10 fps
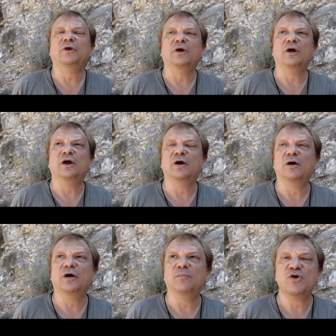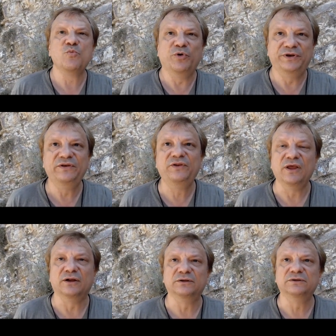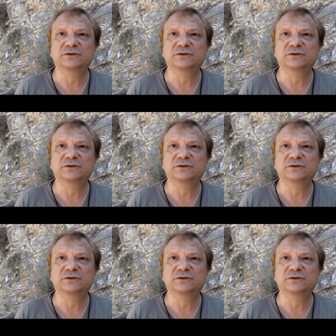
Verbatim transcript: Uh, uh, much more detail,